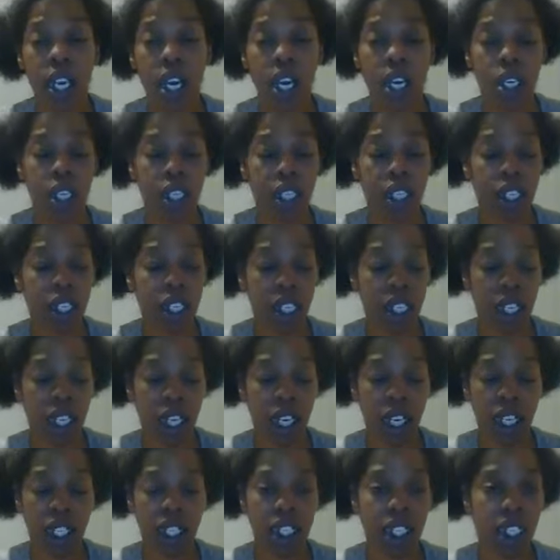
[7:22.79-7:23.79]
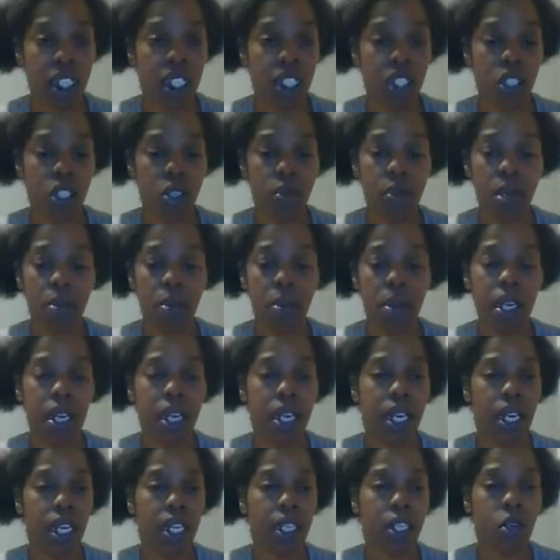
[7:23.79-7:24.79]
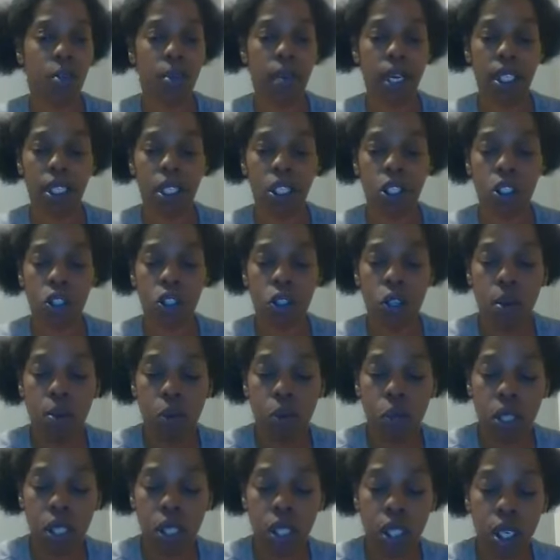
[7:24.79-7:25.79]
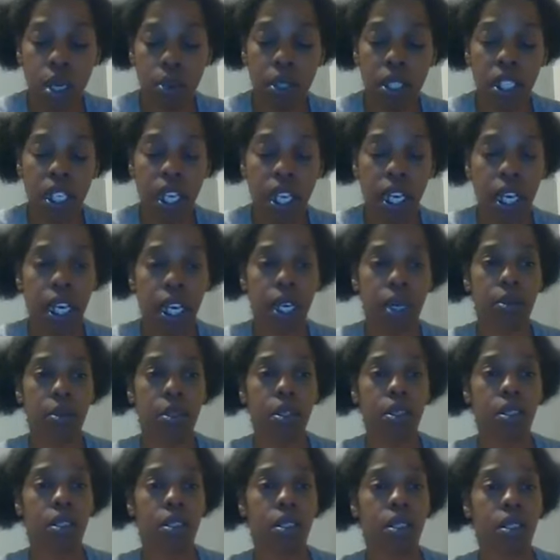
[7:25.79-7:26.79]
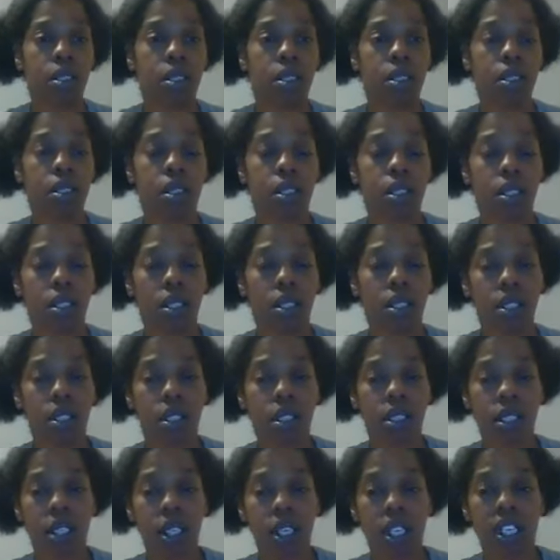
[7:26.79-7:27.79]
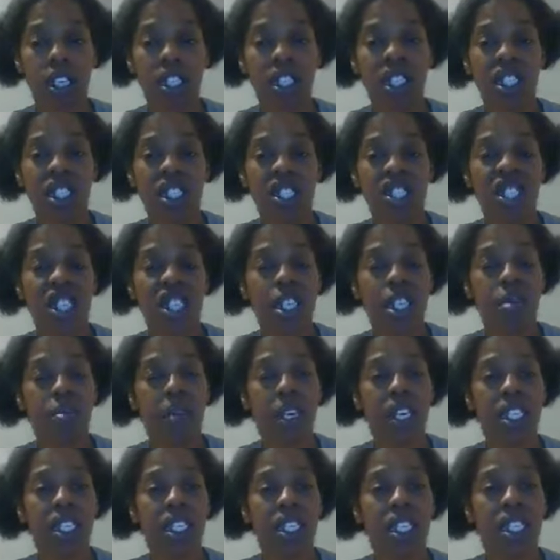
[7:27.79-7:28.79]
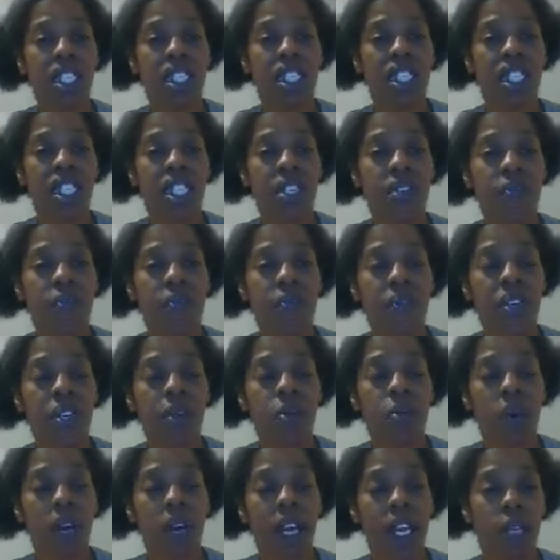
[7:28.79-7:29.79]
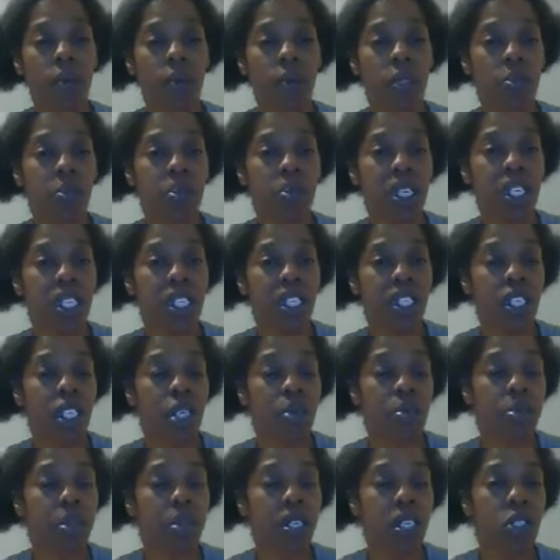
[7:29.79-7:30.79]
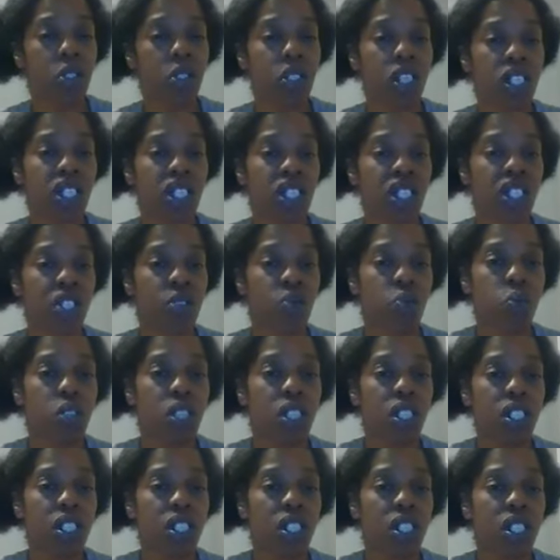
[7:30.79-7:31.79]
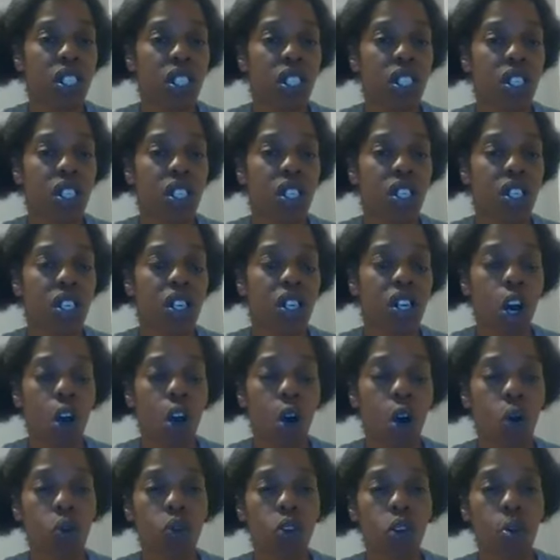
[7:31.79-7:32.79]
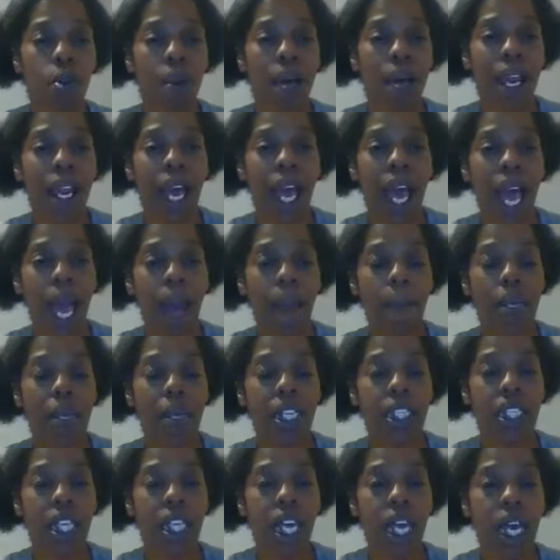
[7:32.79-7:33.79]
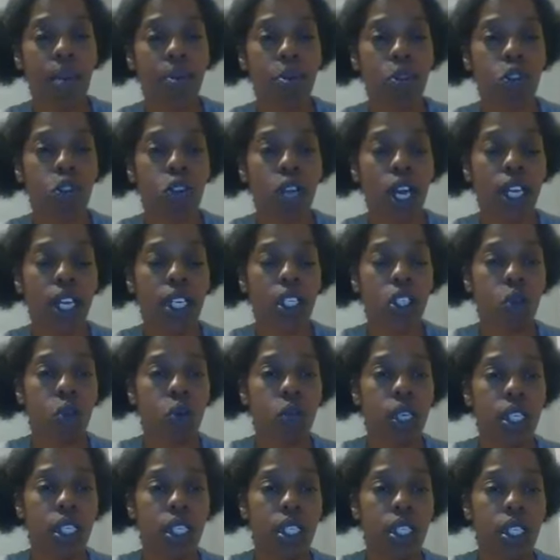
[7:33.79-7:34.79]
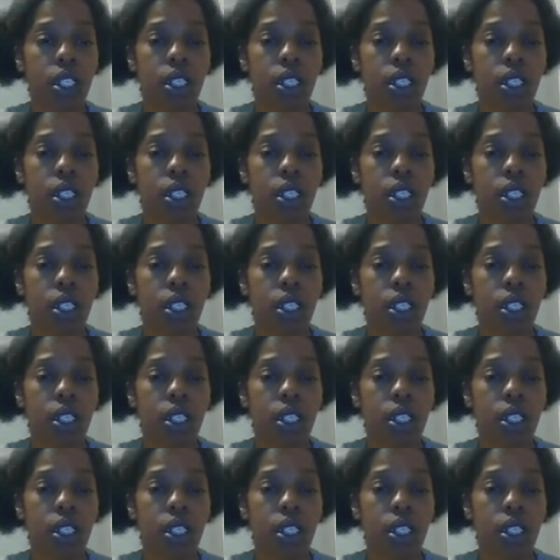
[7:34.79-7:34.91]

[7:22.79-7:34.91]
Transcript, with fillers: And again, like I said, it took me a minute. I had to go back to the drawing board a couple of times. Cause it just didn't make sense. It didn't fit right. It was pieces of the puzzle that just wouldn't go no matter how many times you tried to squeeze it.